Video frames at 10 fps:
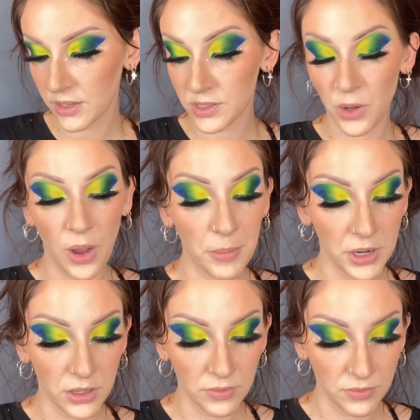So I'm
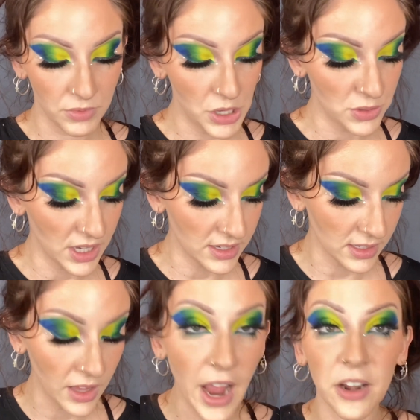gonna use it as a
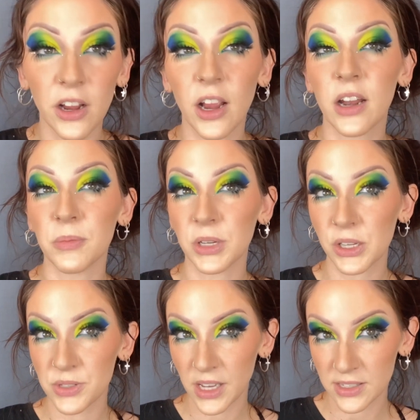liner and I'm gonna
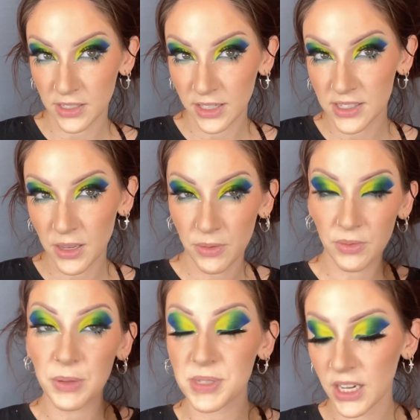use it as a
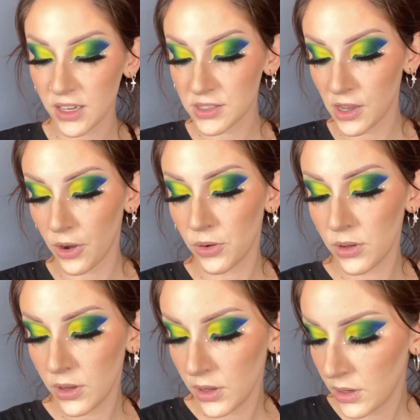lipstick. So
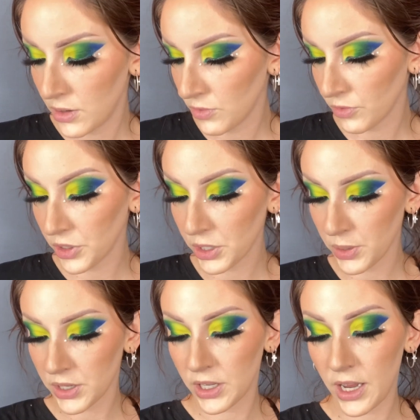really
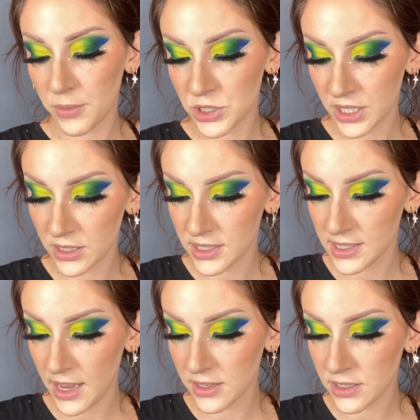quickly, I'm just gonna
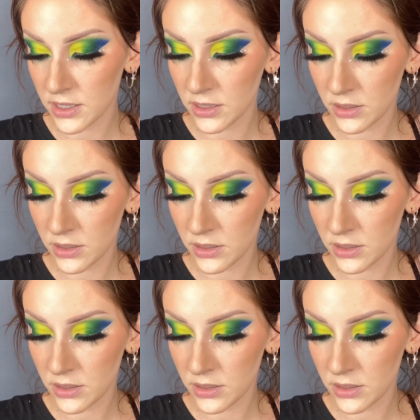set.